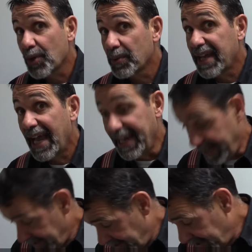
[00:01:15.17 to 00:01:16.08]
okay.
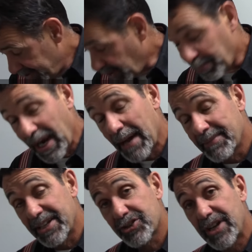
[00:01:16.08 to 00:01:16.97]
The problem
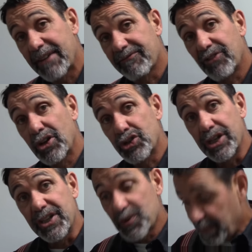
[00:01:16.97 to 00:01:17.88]
that's not
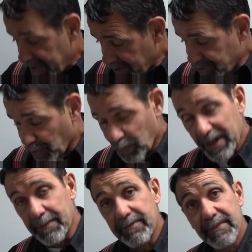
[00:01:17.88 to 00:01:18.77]
flushing is because the
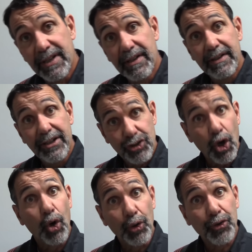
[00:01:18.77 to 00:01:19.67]
rim, it's an
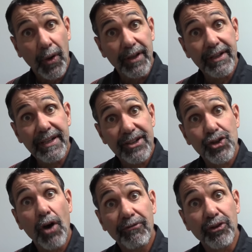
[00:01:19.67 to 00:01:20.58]
old toilet, is
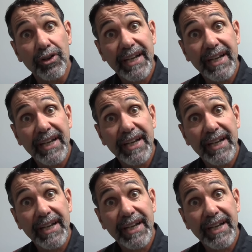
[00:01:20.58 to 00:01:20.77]
all full of